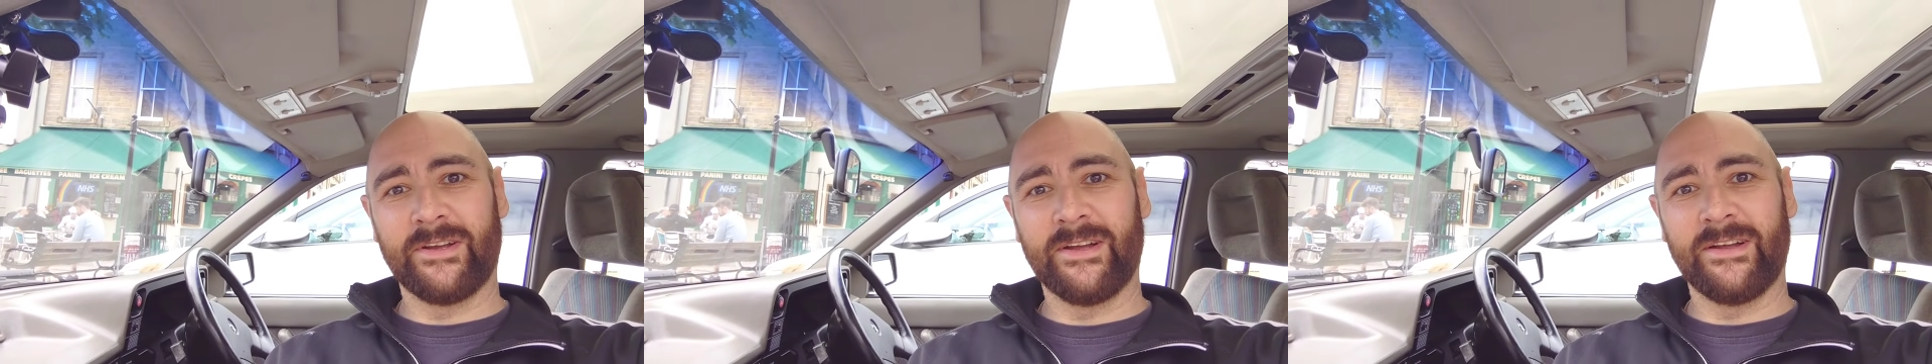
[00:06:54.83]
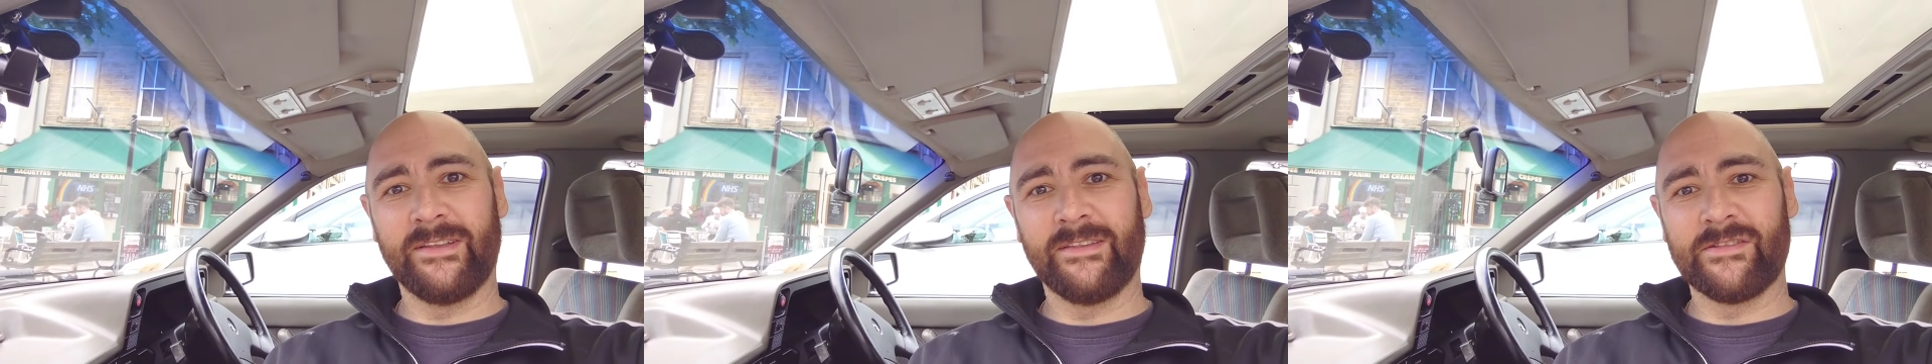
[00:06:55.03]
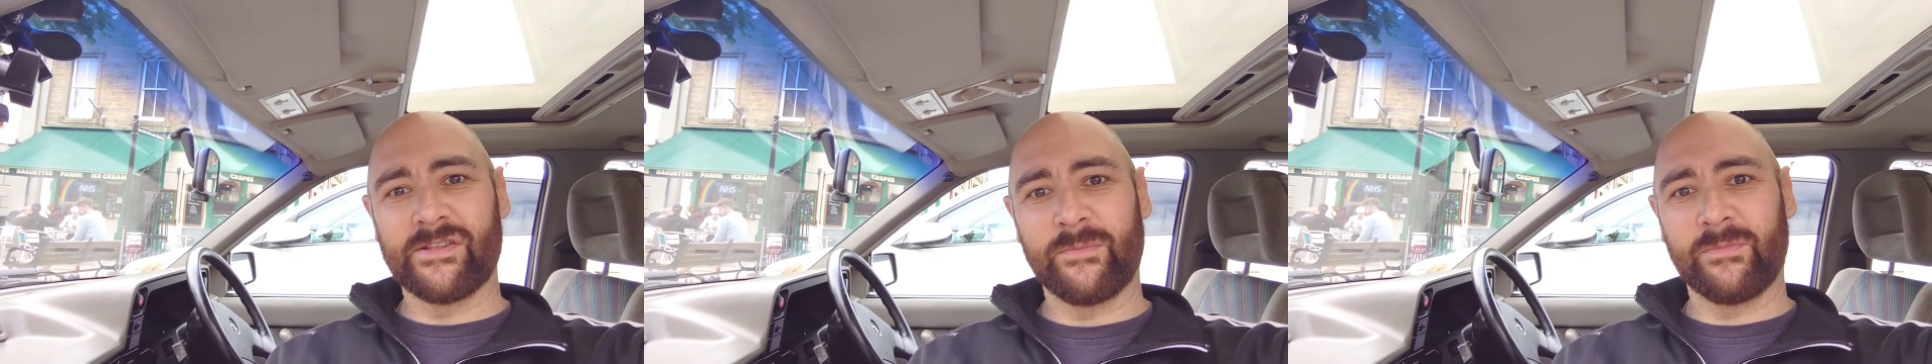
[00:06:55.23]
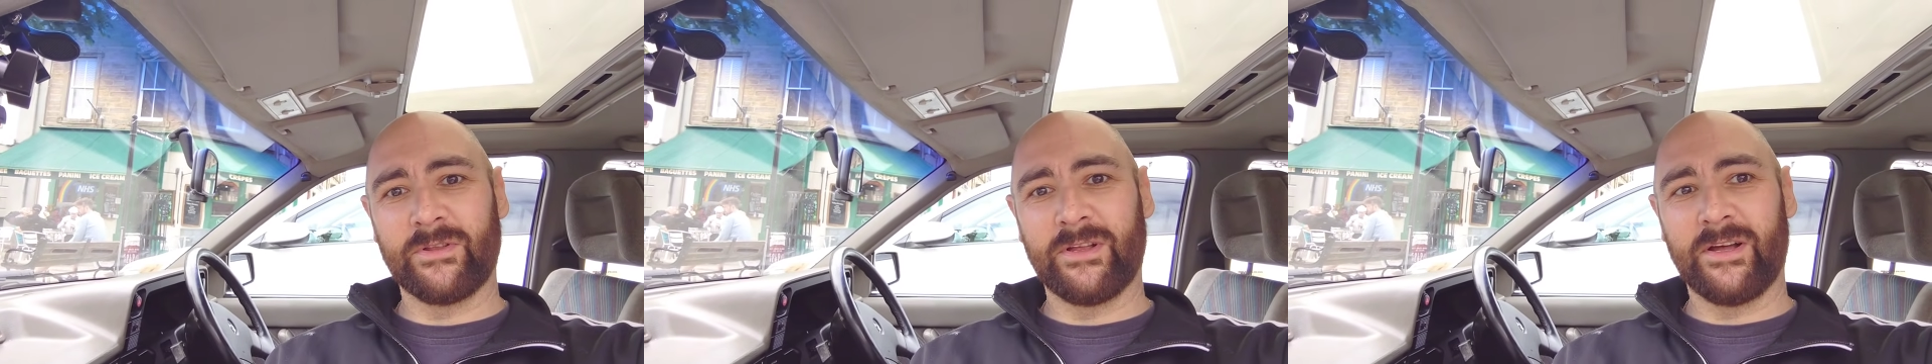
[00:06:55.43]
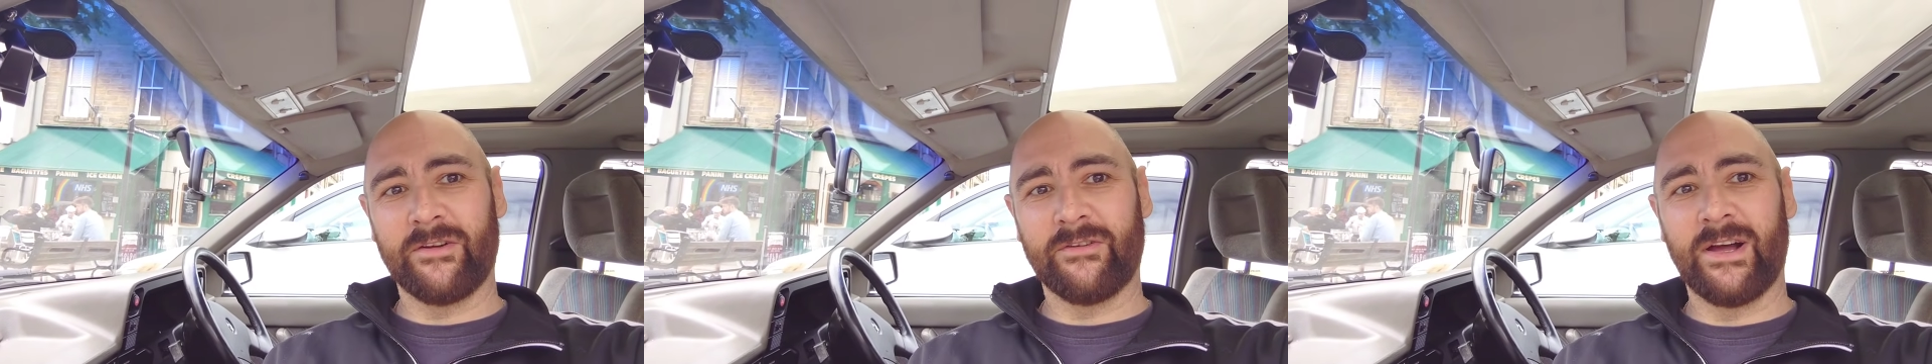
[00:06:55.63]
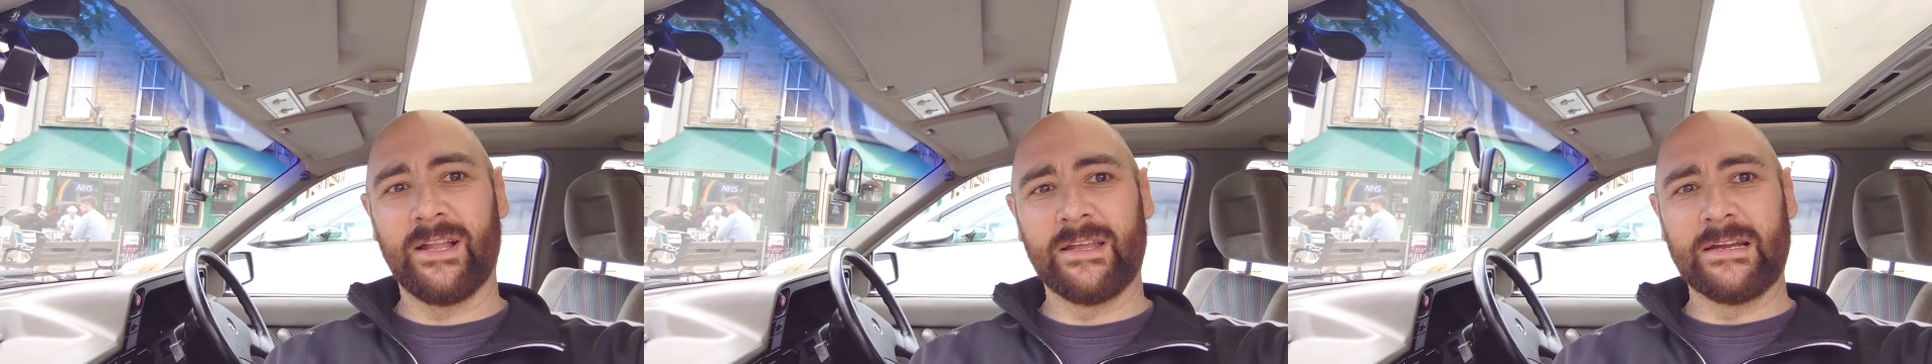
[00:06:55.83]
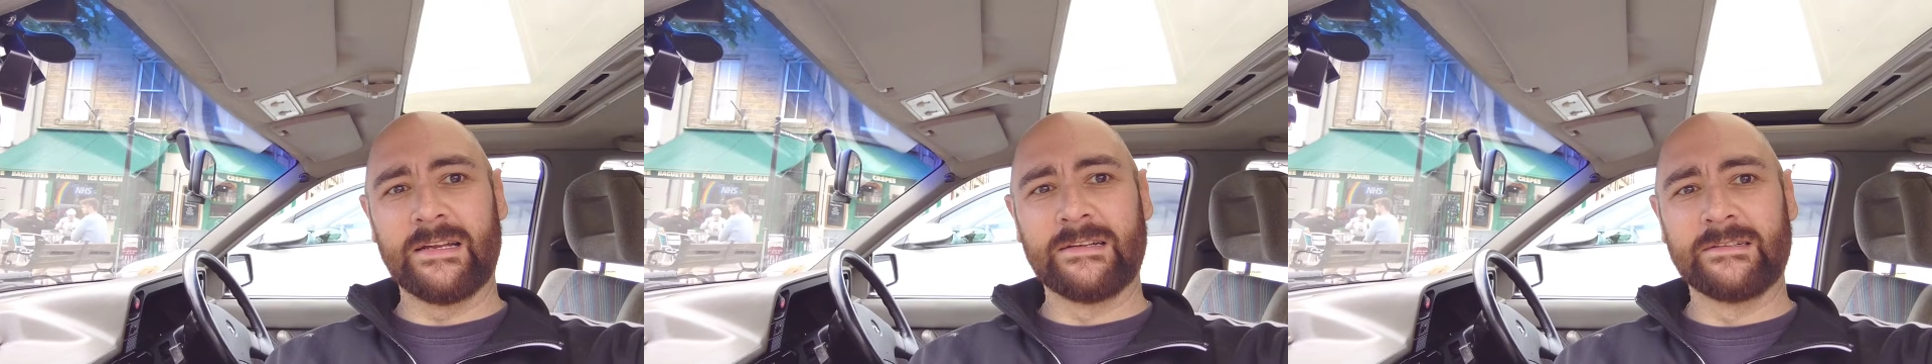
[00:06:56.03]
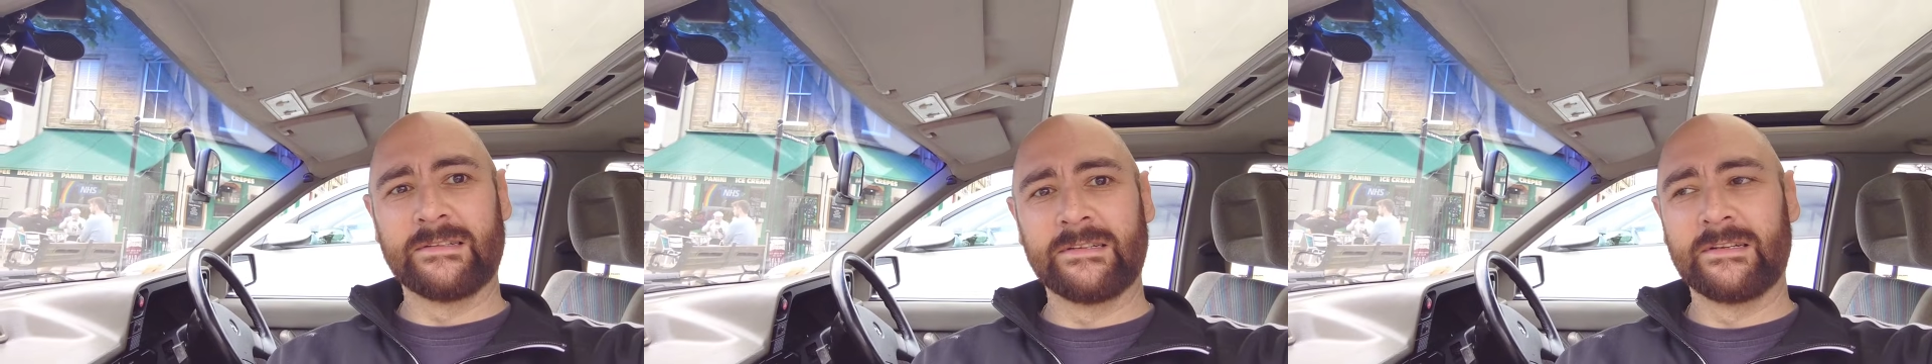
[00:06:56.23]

uh, the Jim Clark Rally,